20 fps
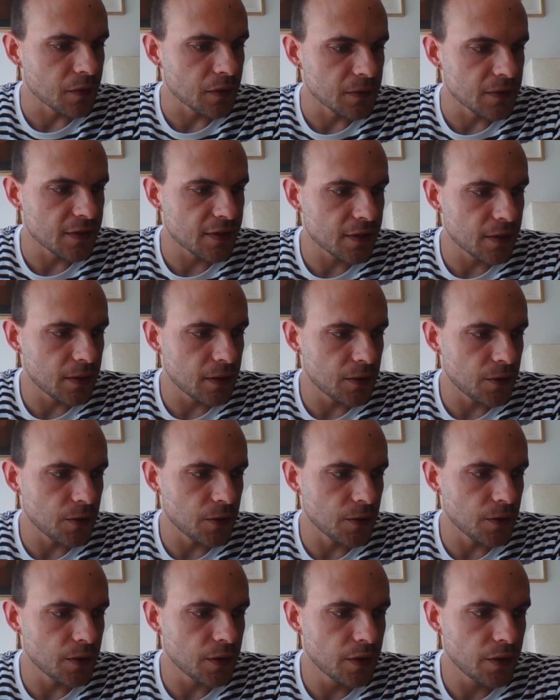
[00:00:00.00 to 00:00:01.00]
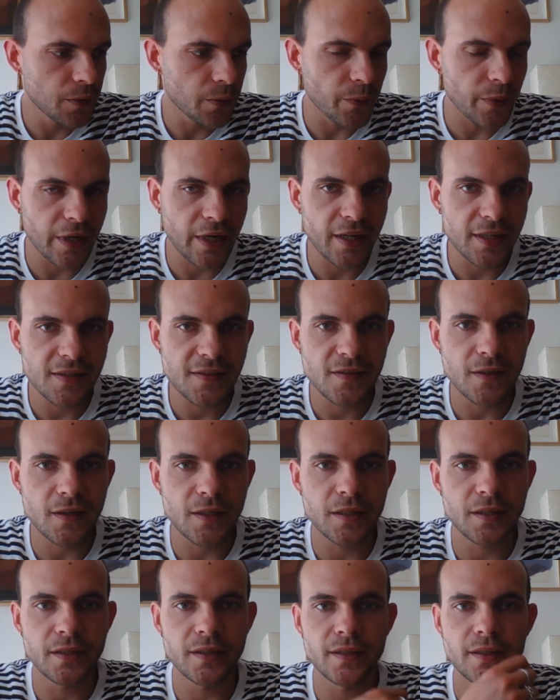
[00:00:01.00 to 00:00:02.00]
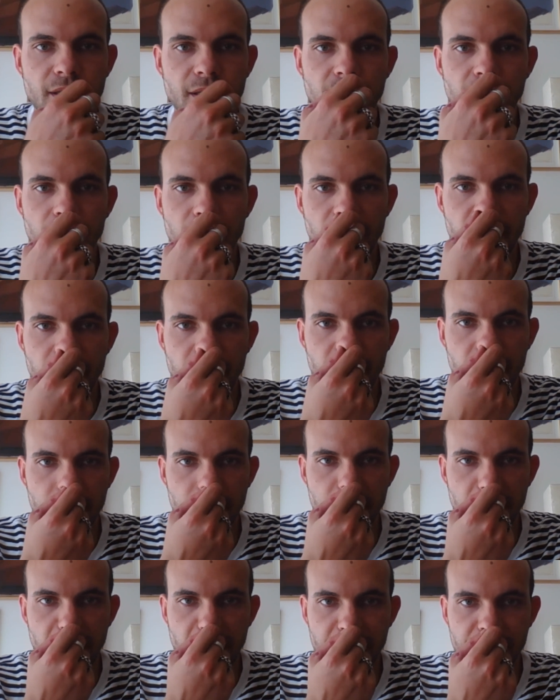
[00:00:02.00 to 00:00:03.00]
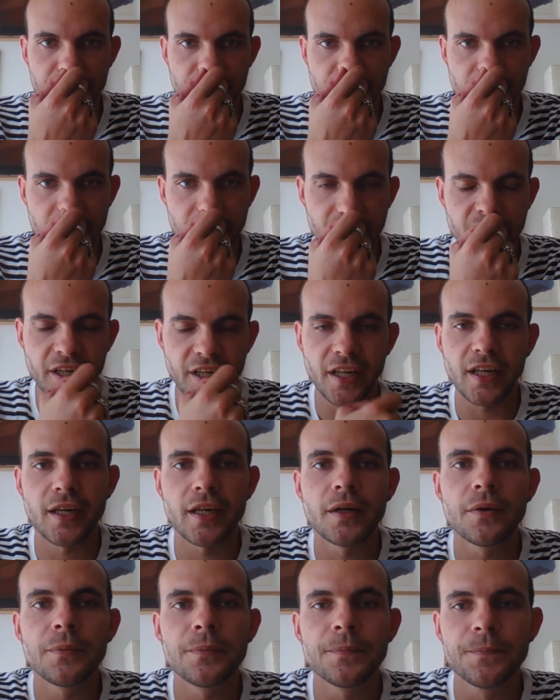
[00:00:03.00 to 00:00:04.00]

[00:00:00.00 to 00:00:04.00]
So when I started my journey